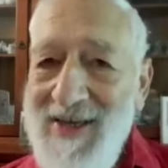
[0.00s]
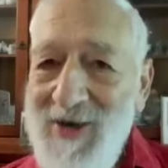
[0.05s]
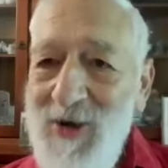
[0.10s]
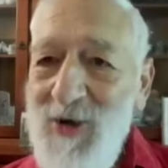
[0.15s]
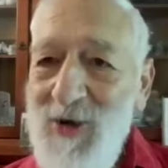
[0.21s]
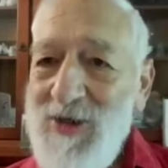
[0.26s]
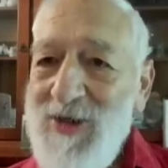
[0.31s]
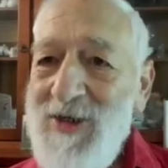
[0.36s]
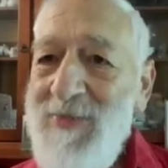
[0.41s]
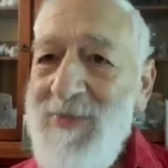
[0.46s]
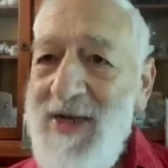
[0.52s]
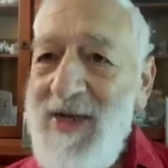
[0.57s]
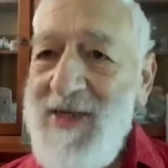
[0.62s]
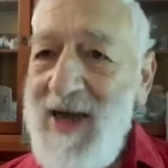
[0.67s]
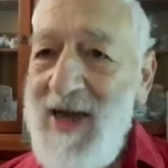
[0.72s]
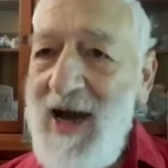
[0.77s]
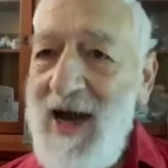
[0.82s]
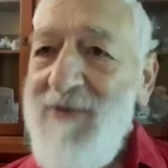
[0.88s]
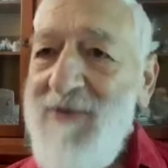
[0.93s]
Causing me
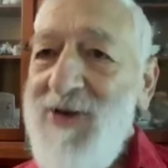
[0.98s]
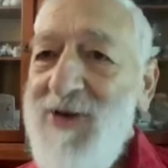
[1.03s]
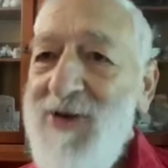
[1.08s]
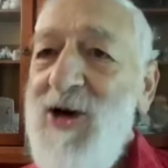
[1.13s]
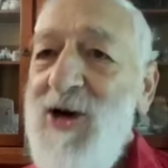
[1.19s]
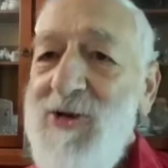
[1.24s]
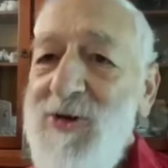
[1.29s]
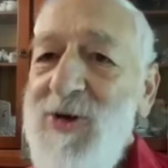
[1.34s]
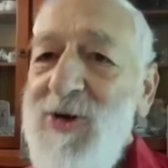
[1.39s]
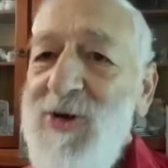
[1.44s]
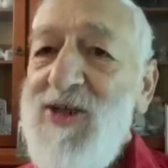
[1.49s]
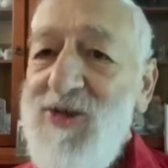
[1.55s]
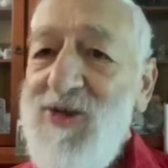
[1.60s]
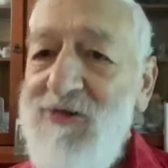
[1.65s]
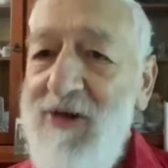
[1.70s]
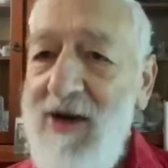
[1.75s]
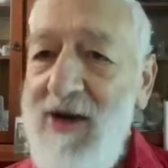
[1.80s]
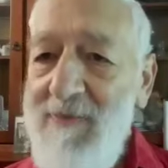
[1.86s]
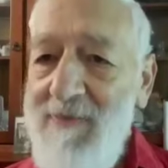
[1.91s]
to have to go to
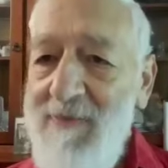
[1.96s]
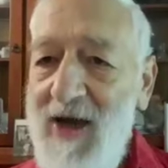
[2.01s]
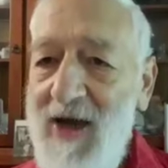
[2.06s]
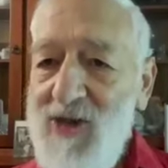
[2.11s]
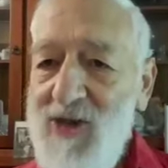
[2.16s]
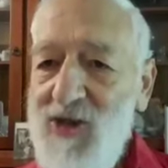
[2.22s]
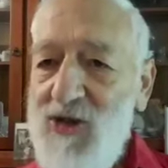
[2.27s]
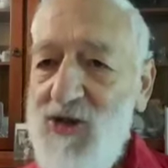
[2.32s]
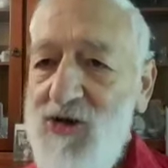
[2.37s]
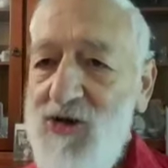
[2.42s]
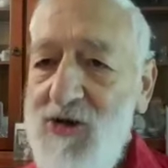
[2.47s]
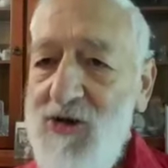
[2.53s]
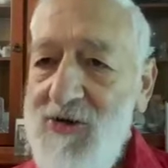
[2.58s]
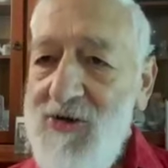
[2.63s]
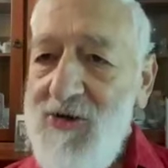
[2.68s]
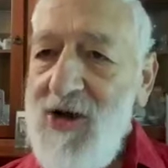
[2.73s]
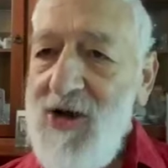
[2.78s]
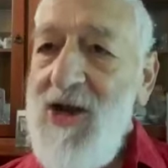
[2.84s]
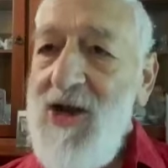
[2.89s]
extreme measures
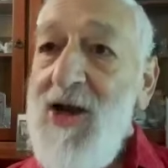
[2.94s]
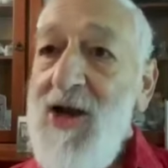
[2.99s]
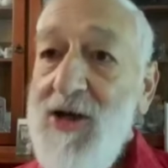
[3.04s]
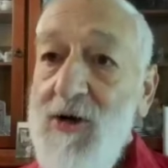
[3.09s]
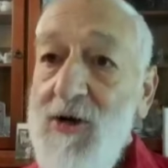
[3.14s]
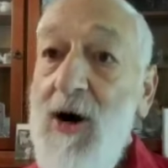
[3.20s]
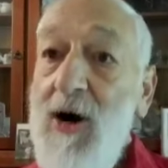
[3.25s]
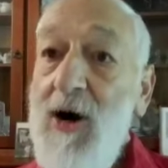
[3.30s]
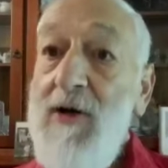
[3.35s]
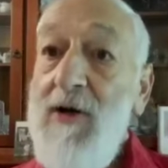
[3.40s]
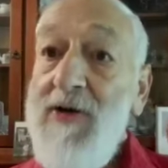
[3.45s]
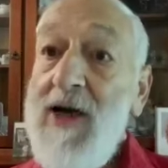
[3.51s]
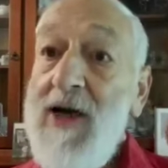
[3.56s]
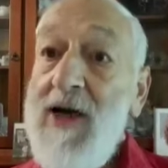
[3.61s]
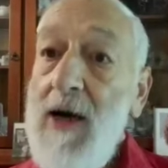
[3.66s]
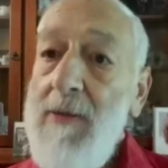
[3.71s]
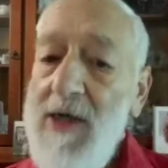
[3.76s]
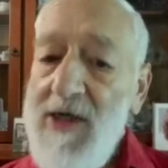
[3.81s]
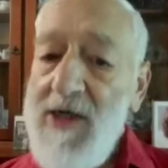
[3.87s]
to
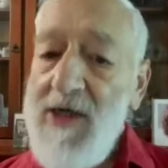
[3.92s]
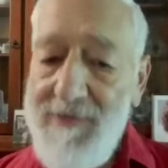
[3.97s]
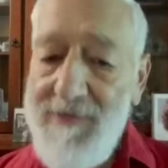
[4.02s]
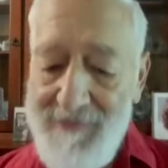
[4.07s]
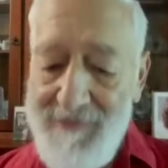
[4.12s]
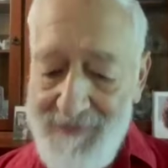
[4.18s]
overcome it.